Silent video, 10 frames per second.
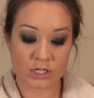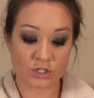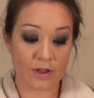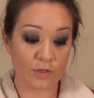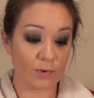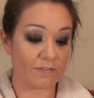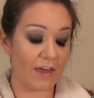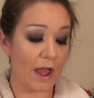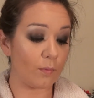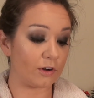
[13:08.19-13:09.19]
So now that we have
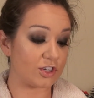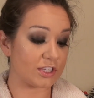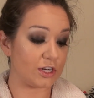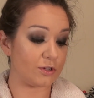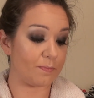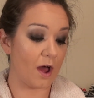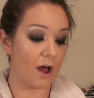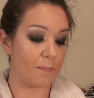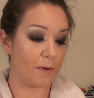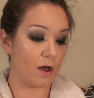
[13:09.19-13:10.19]
that, we are just going to
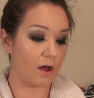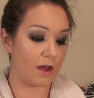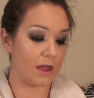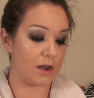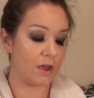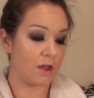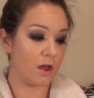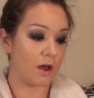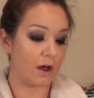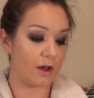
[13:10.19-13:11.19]
pop on
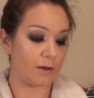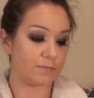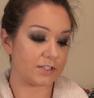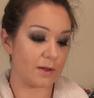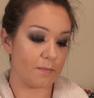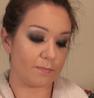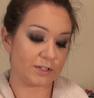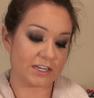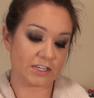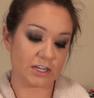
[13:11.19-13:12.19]
some
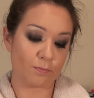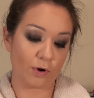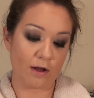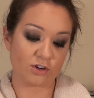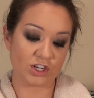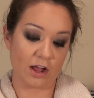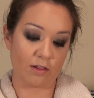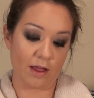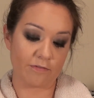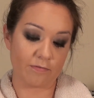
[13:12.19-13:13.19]
tinted brow
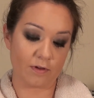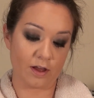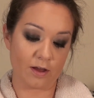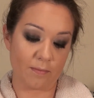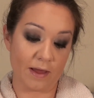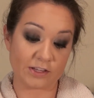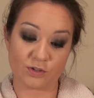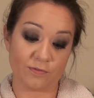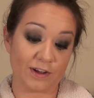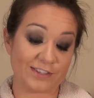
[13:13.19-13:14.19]
gel. I've,
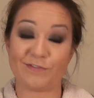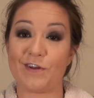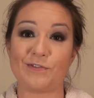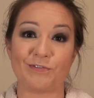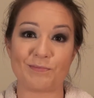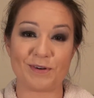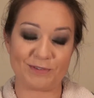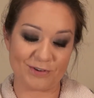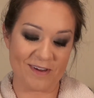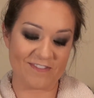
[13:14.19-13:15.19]
as you guys have known from pretty
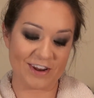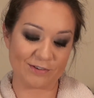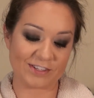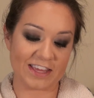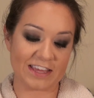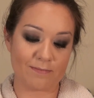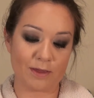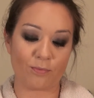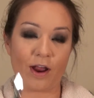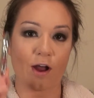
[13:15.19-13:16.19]
much all my videos, the
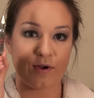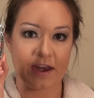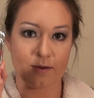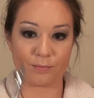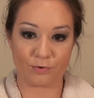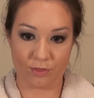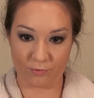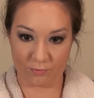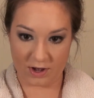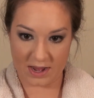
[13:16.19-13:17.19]
Gimme Brow in number
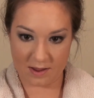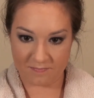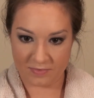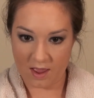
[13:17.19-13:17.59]
3.